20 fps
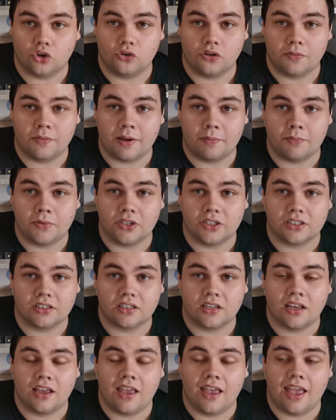jury
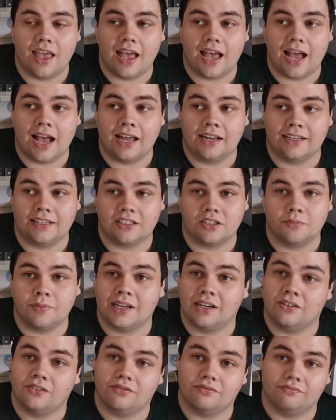members, and
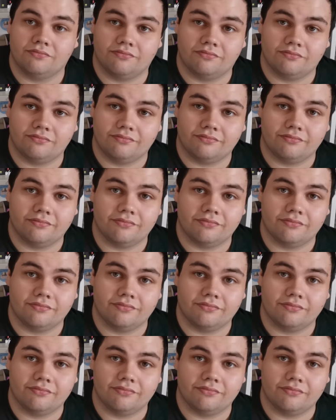it's about